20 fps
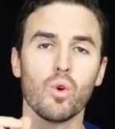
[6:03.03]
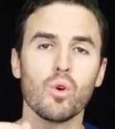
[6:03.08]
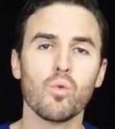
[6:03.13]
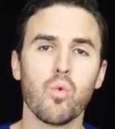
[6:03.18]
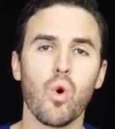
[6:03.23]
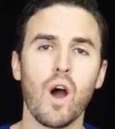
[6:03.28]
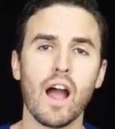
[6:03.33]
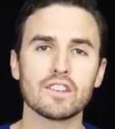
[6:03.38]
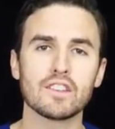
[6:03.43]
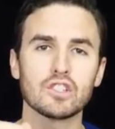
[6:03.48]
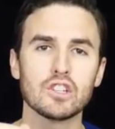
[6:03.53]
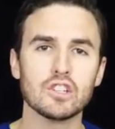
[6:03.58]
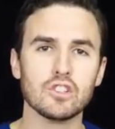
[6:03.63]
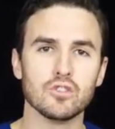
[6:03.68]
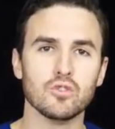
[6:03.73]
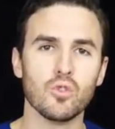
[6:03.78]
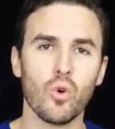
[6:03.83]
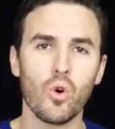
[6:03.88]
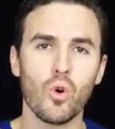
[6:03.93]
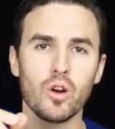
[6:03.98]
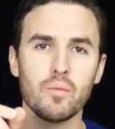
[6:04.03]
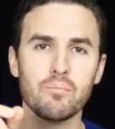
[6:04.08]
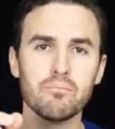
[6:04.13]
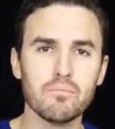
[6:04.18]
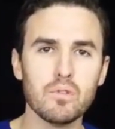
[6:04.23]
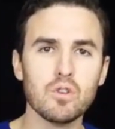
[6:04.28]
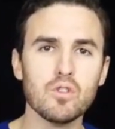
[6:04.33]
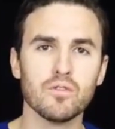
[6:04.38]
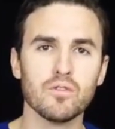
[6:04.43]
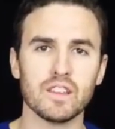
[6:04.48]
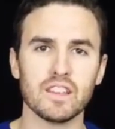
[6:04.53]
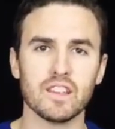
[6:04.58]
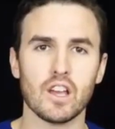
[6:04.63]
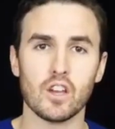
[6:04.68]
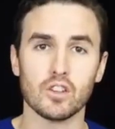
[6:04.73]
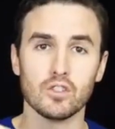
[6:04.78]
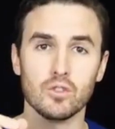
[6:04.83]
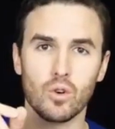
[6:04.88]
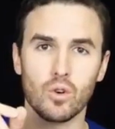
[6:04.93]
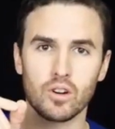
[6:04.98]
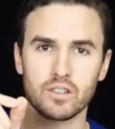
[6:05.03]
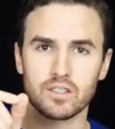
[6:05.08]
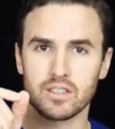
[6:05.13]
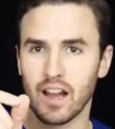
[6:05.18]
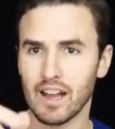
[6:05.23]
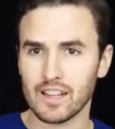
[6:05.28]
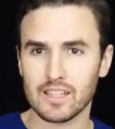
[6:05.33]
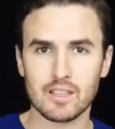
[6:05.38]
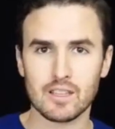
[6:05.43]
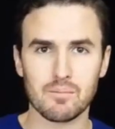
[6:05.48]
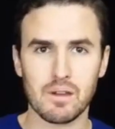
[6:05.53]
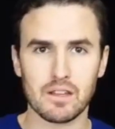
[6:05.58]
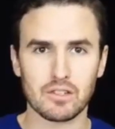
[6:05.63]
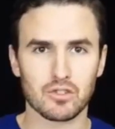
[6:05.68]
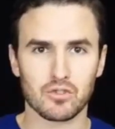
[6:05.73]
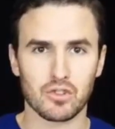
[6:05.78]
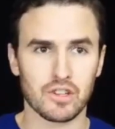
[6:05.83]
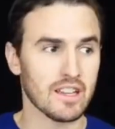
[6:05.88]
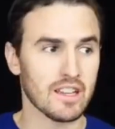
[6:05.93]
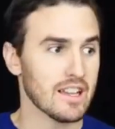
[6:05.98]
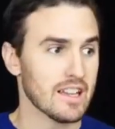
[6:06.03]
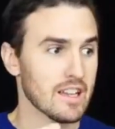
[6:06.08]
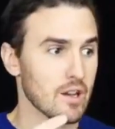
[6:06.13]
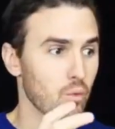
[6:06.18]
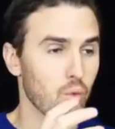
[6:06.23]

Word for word: were watching your movie, your documentary,